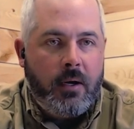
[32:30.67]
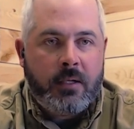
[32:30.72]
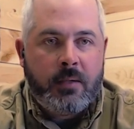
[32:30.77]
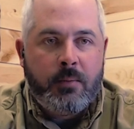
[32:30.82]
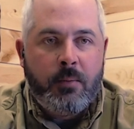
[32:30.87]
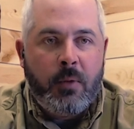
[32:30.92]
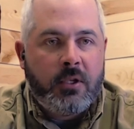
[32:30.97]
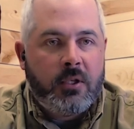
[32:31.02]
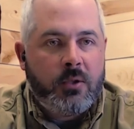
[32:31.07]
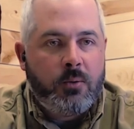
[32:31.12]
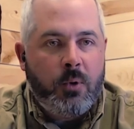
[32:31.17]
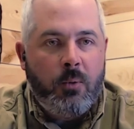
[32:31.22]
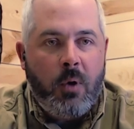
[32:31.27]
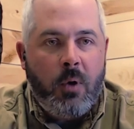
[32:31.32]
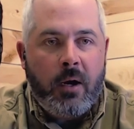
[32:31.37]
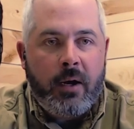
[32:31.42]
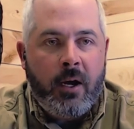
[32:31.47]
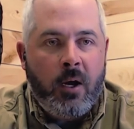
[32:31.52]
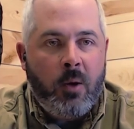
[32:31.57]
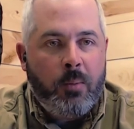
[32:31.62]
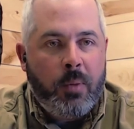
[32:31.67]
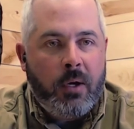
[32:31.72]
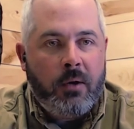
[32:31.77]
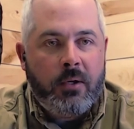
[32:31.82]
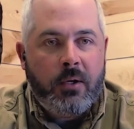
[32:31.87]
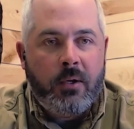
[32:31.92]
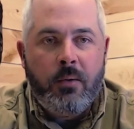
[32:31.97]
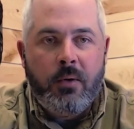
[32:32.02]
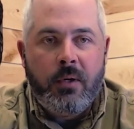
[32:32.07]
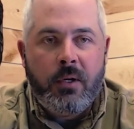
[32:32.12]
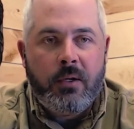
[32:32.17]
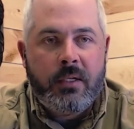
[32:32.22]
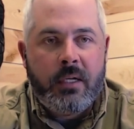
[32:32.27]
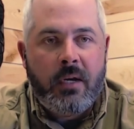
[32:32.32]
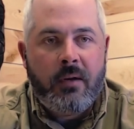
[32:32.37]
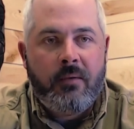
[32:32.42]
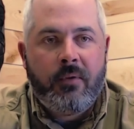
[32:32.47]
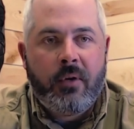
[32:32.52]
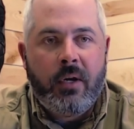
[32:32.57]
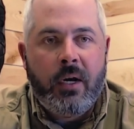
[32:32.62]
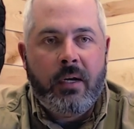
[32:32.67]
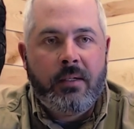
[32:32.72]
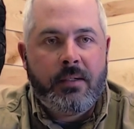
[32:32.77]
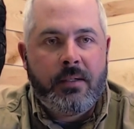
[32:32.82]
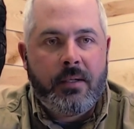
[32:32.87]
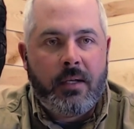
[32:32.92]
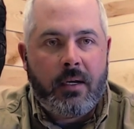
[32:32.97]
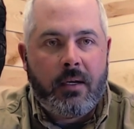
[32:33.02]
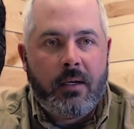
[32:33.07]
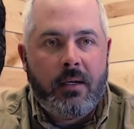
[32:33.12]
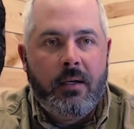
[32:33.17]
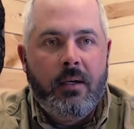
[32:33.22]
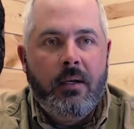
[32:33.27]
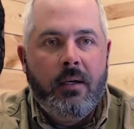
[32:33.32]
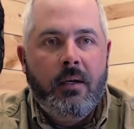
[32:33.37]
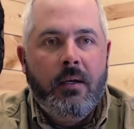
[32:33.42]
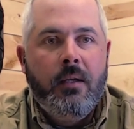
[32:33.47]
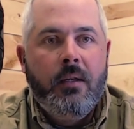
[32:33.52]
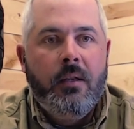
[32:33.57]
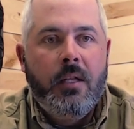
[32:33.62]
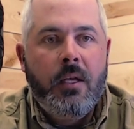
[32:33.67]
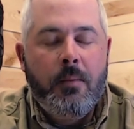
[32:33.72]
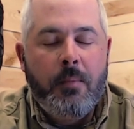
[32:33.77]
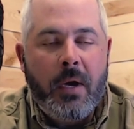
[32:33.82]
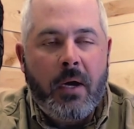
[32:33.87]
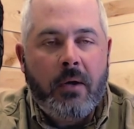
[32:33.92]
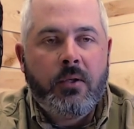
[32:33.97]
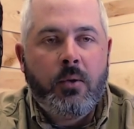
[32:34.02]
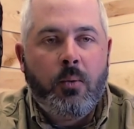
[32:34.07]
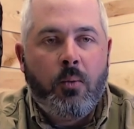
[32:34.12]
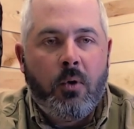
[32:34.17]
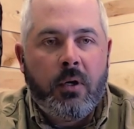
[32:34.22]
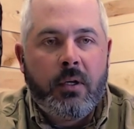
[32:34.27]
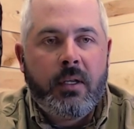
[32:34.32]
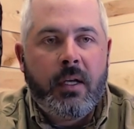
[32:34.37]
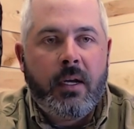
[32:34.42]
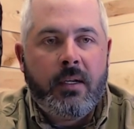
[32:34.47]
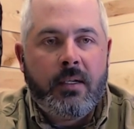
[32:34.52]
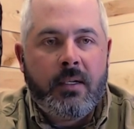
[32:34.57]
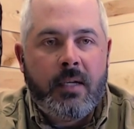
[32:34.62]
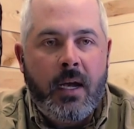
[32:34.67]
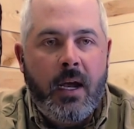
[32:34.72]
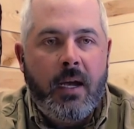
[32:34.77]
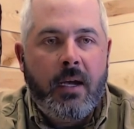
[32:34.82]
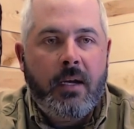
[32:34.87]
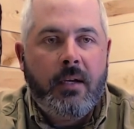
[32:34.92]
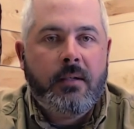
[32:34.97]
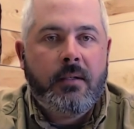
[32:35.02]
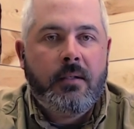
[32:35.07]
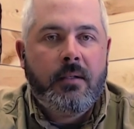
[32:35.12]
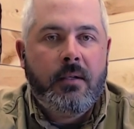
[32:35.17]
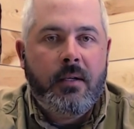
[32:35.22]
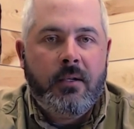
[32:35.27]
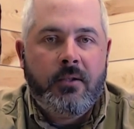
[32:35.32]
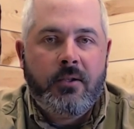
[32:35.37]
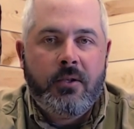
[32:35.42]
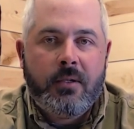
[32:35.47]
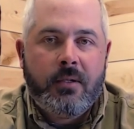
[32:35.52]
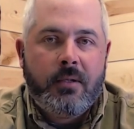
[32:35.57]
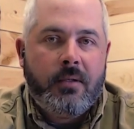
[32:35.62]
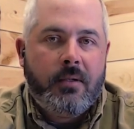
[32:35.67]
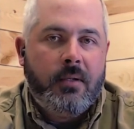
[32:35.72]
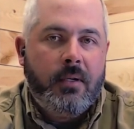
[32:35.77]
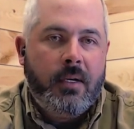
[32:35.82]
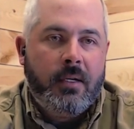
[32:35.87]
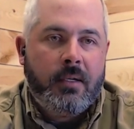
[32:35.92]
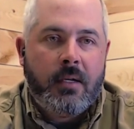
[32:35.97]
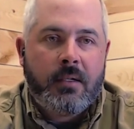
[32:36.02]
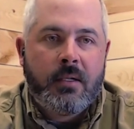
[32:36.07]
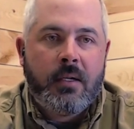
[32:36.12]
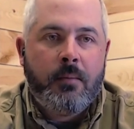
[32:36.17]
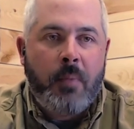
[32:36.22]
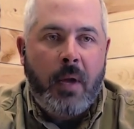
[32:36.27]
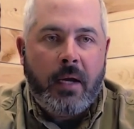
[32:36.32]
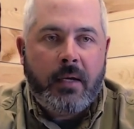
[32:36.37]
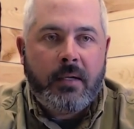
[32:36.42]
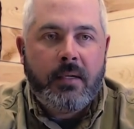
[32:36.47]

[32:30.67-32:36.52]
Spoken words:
as much as we want to help out you and your 10 friends, like the amount of work that it takes, it doesn't make